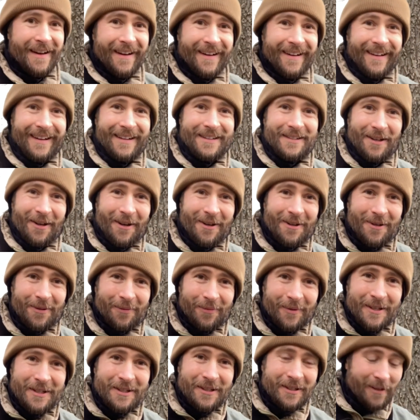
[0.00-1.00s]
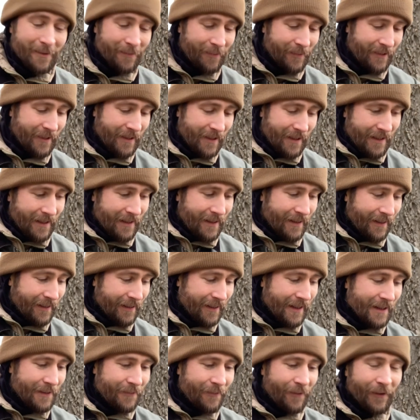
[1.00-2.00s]
It's hard to reach them, and
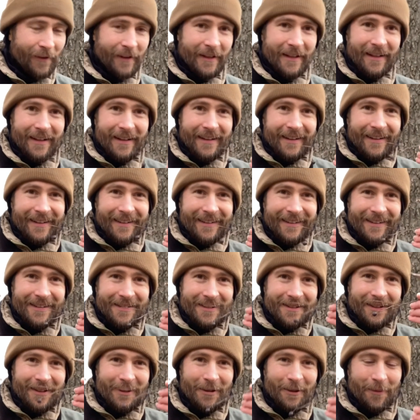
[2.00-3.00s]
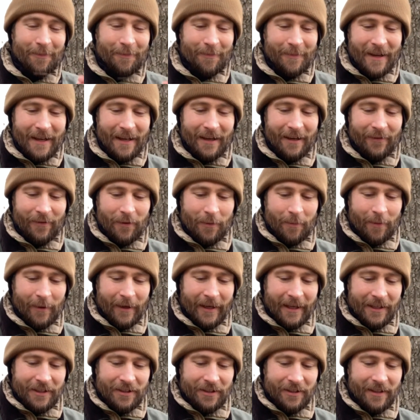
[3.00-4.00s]
thankfully there's a little end of a
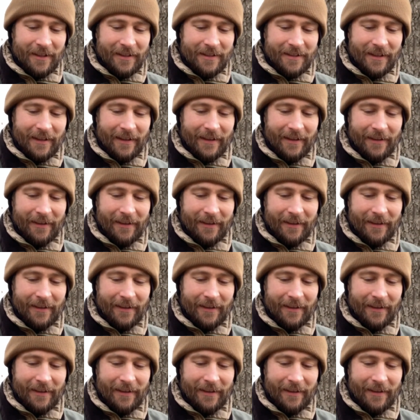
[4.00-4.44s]
branch that